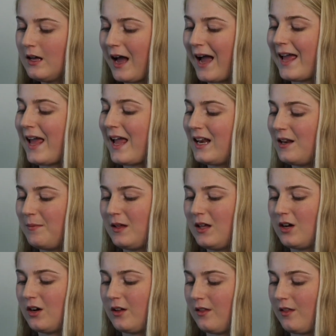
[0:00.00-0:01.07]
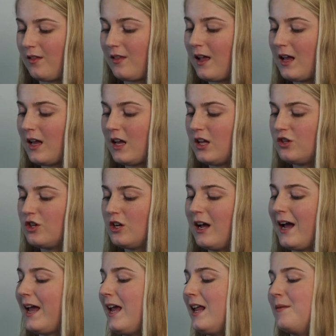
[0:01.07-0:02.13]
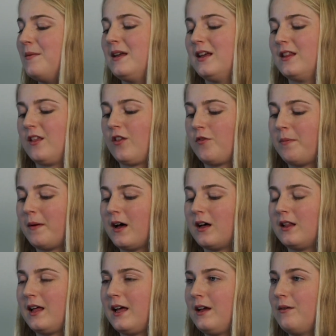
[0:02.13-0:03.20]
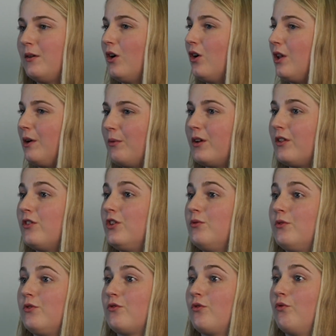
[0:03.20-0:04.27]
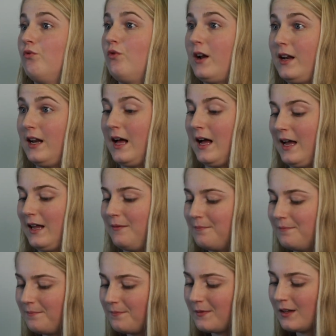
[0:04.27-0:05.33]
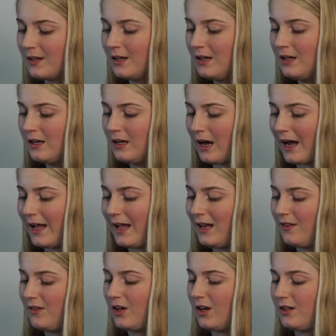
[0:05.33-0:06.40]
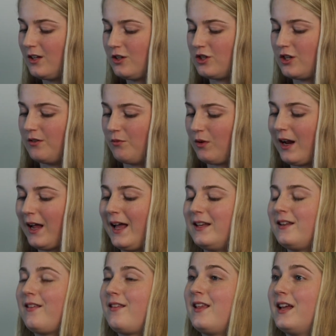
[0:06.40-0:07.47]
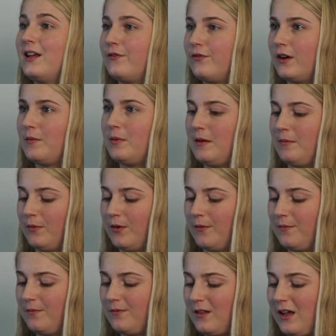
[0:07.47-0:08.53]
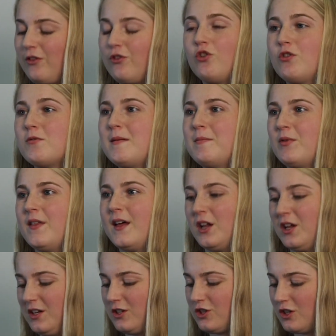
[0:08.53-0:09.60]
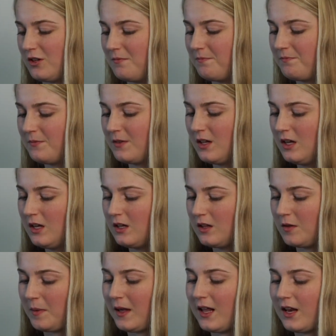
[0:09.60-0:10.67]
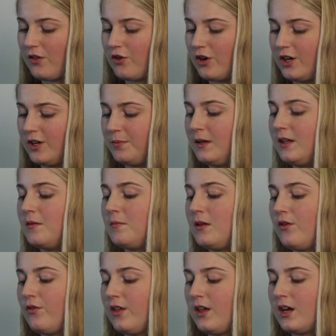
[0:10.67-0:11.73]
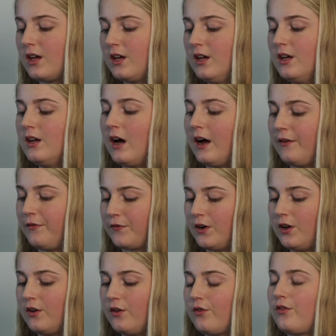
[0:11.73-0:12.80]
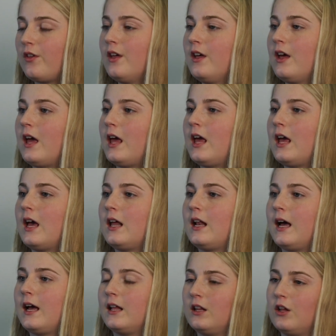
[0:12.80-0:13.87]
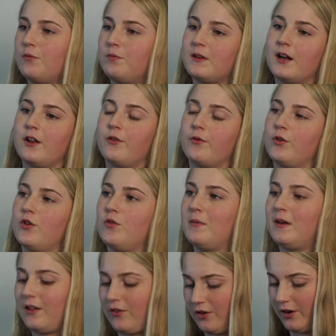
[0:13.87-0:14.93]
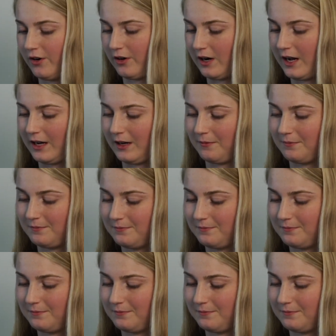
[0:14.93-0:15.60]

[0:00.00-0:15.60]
I hated being on stage. I hated being in the spotlight when all I wanted to do was run and hide. I hated the audition, where I had to sing in front of people. I still remember that audition. The pianist started to play the music, I froze, and I eloped out of the room and I started crying.